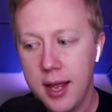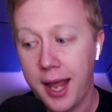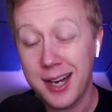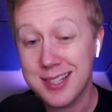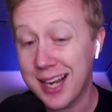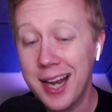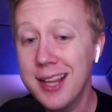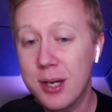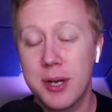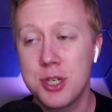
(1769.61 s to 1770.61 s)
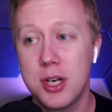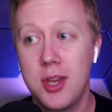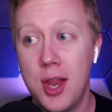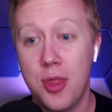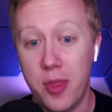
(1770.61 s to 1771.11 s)
And it's kind of the question
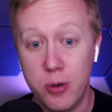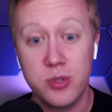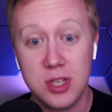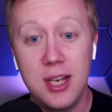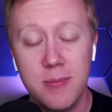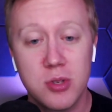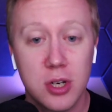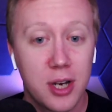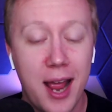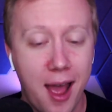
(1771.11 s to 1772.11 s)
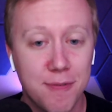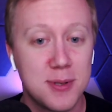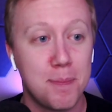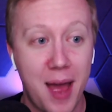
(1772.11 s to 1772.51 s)
that those teams are going to have to